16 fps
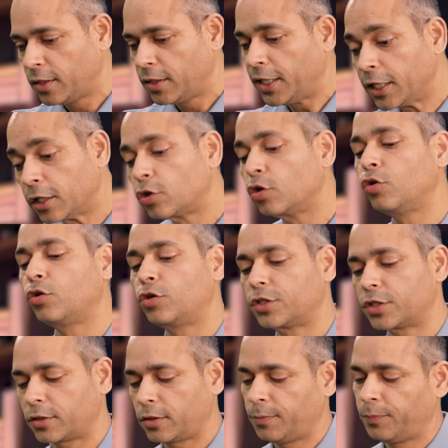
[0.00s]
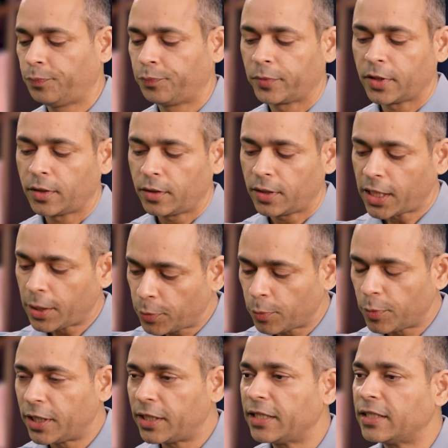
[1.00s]
includes
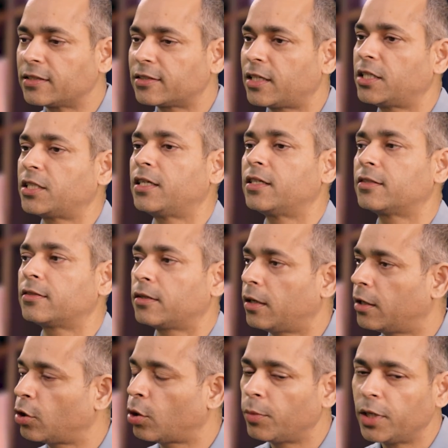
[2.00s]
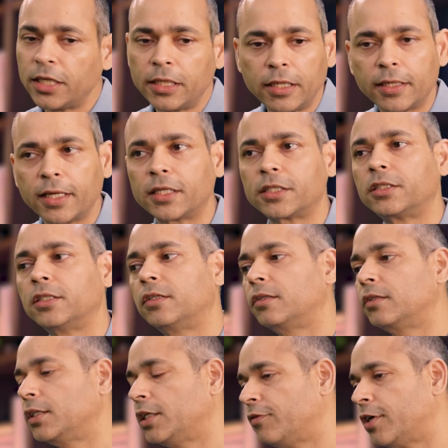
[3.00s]
capabilities such as anomaly
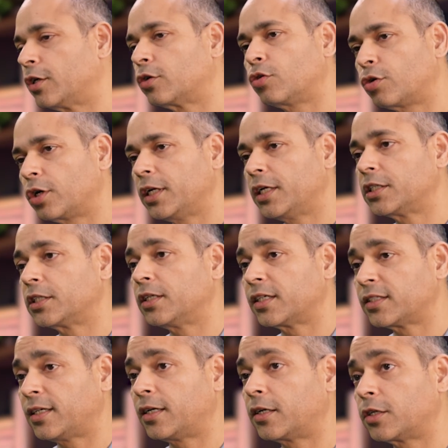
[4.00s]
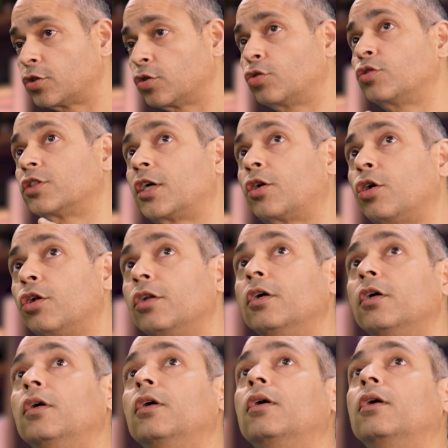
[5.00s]
detection, event correlation, etc. So those are all,
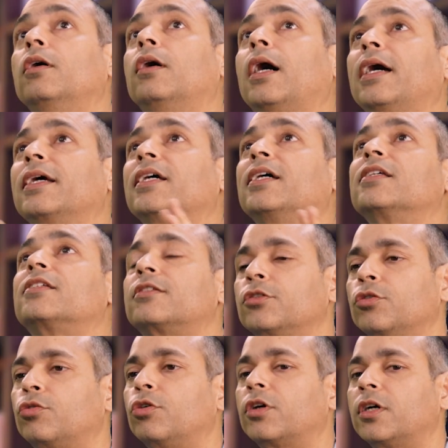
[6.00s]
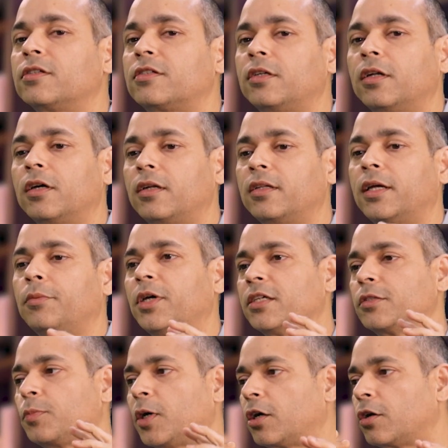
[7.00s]
I guess, you could consider them
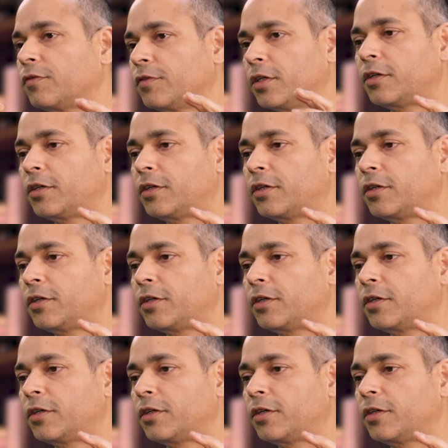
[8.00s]
as part of the